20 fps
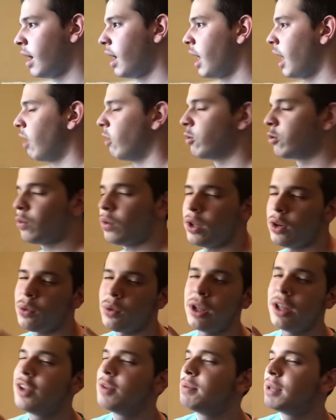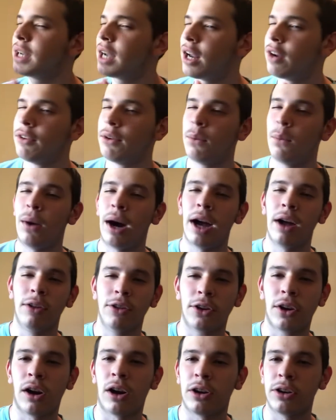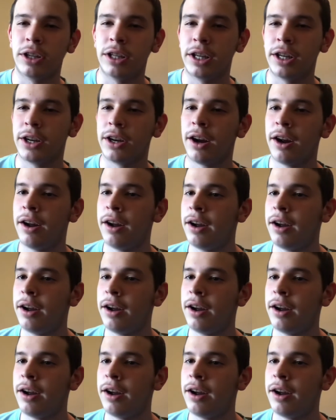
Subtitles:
2020 has been kind of a wild card year.